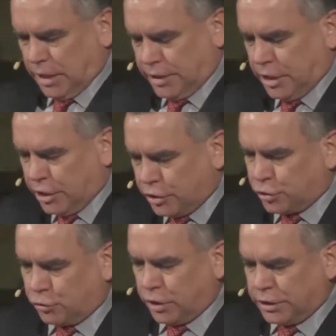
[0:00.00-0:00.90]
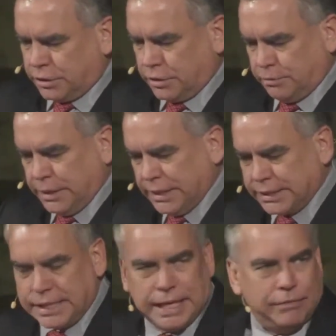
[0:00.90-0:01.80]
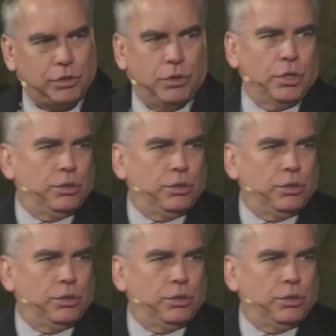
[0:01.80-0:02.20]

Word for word: in the initial rush of being saved, you,